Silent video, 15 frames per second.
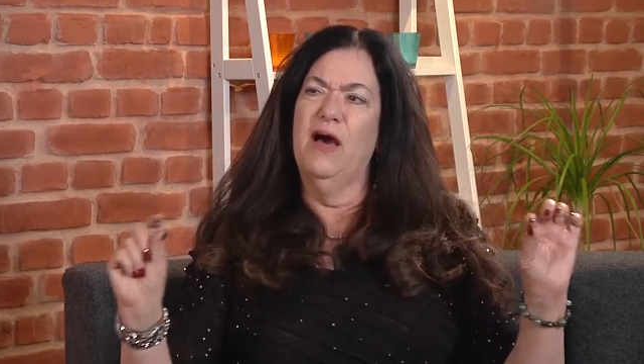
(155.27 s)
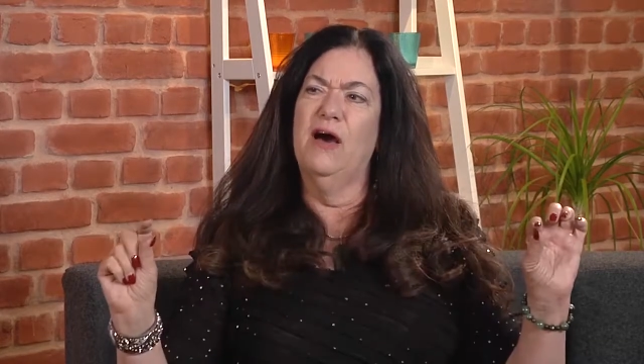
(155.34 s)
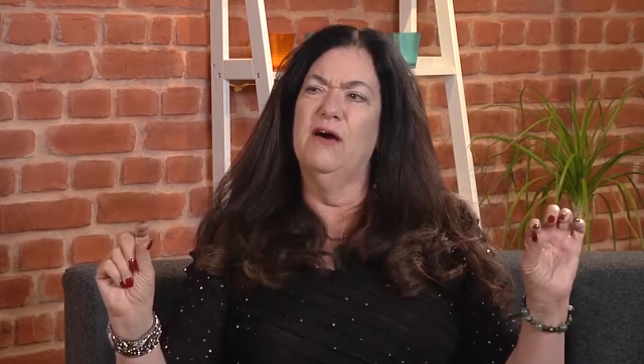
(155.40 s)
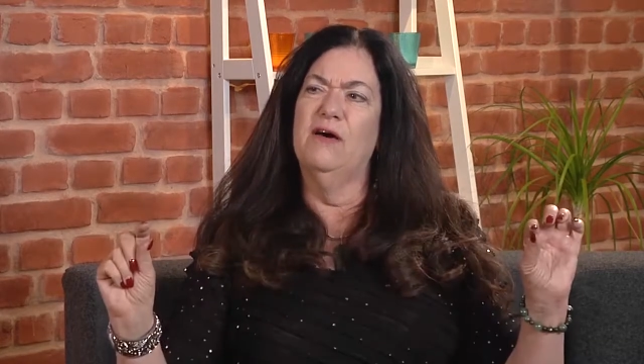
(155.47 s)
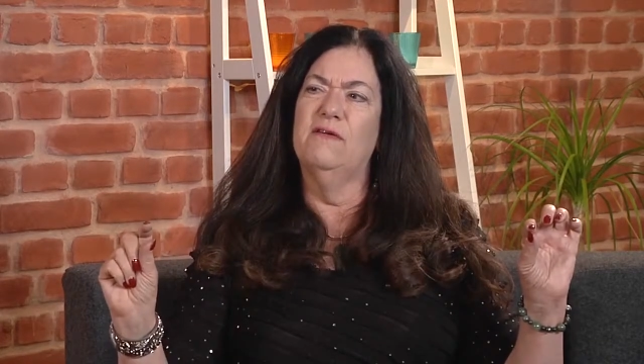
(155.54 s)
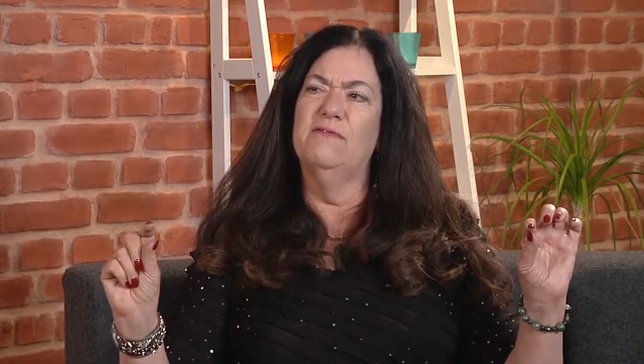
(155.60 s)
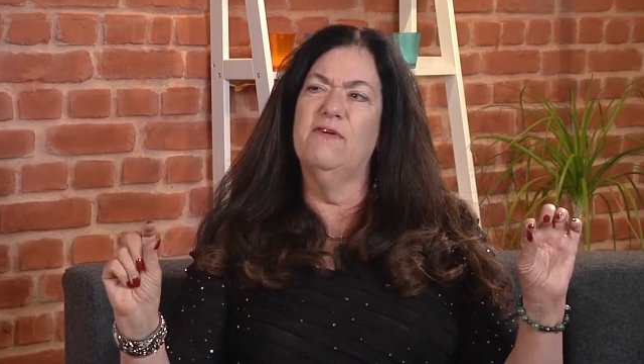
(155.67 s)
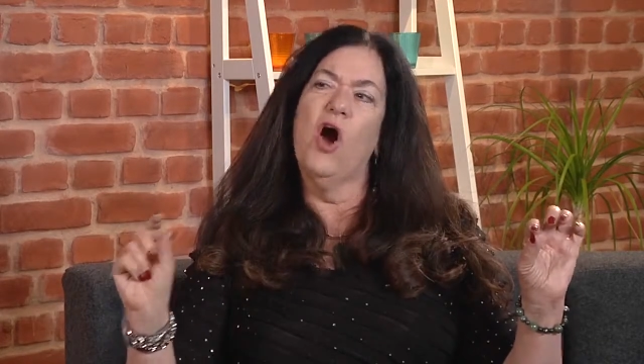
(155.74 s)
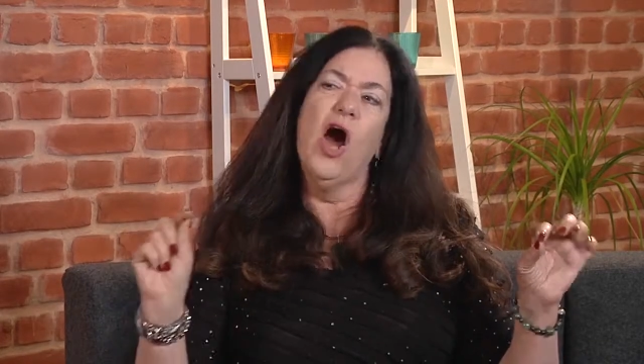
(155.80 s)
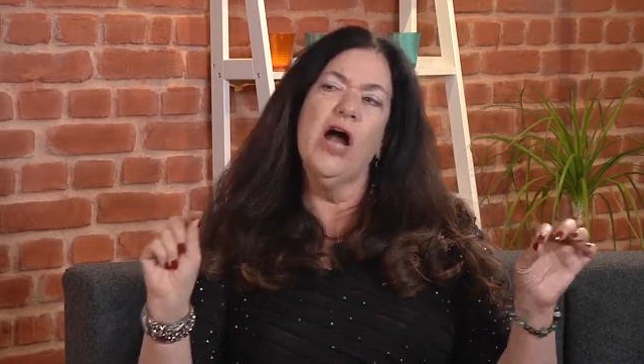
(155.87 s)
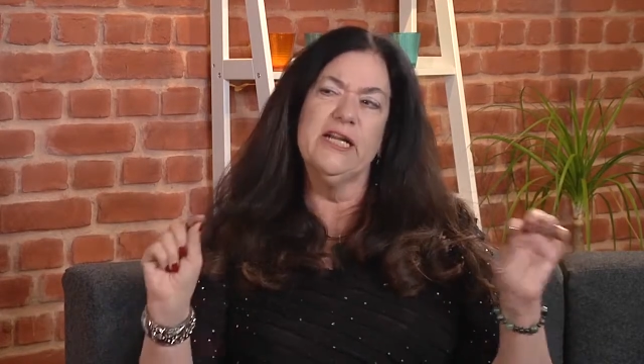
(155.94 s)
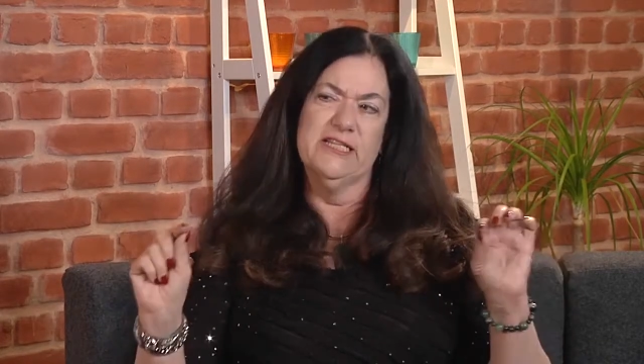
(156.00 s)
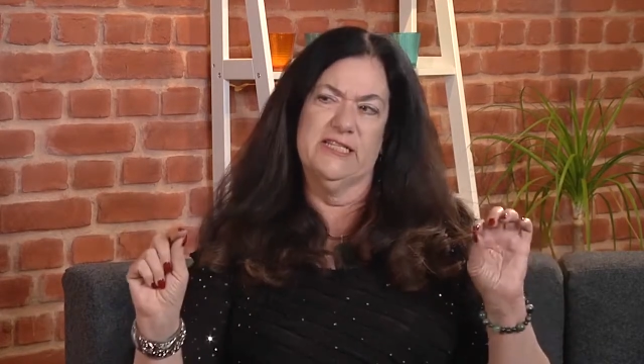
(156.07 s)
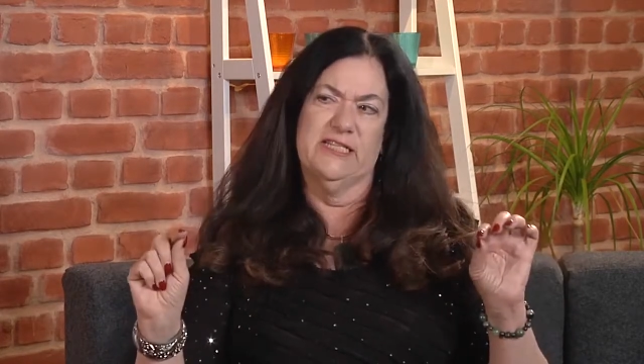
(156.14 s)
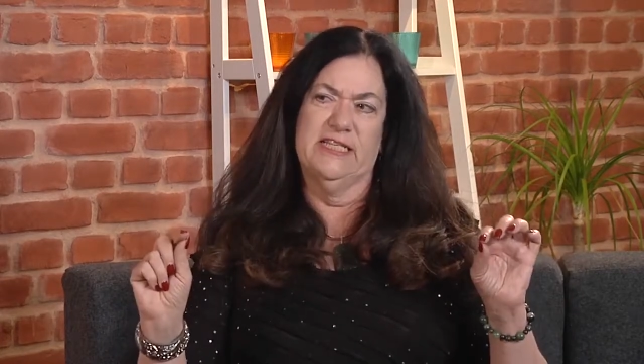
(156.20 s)
of
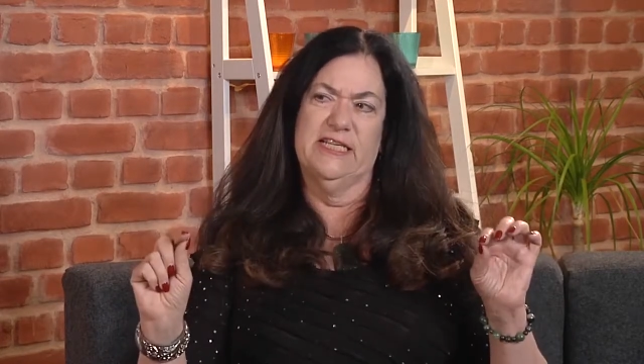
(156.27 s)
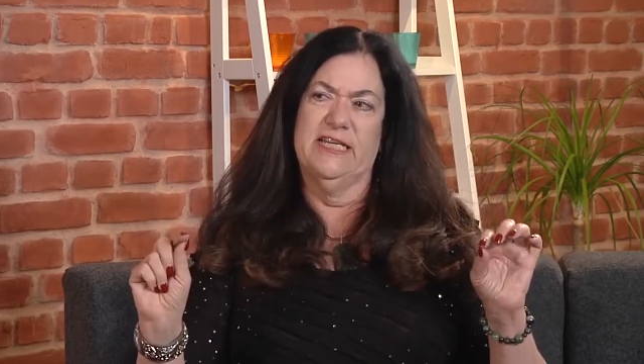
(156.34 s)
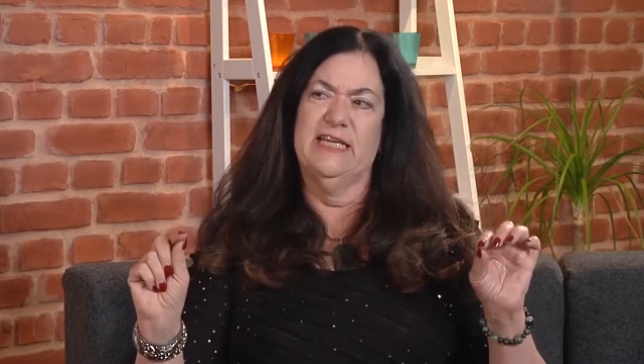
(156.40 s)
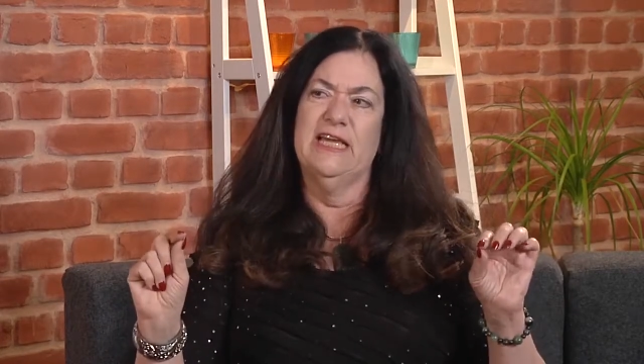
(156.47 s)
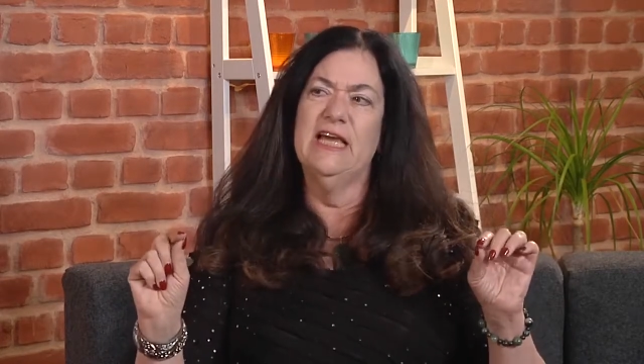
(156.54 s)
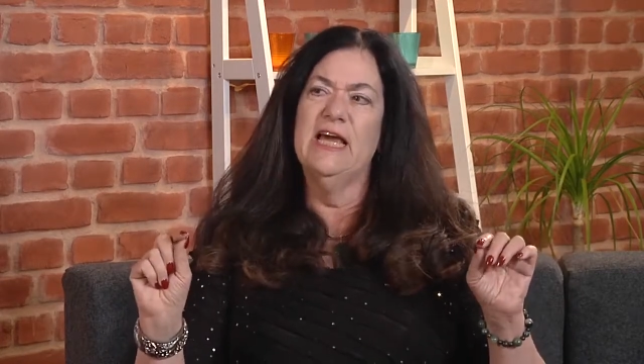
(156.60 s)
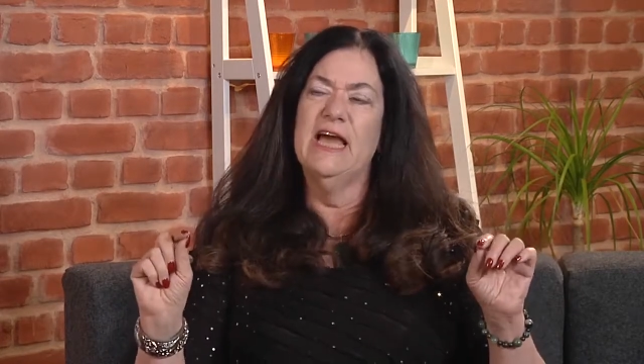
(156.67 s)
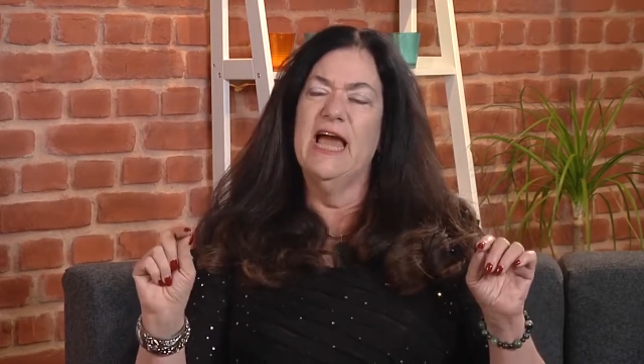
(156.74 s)
honesty